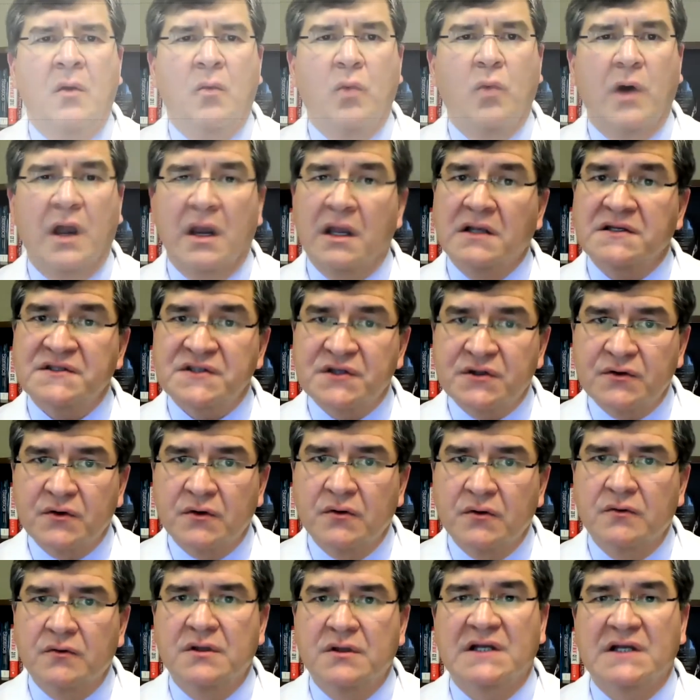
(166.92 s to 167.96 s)
While it's
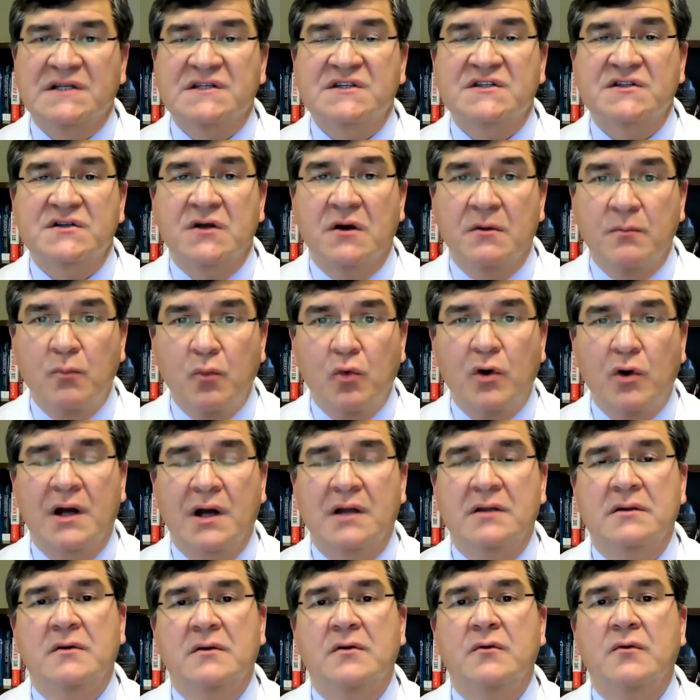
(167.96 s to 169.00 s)
true that
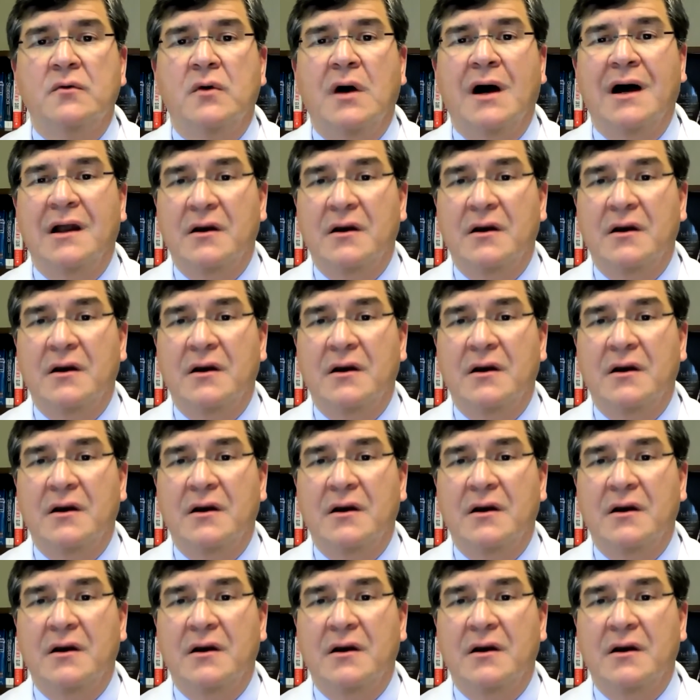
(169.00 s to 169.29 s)
someone who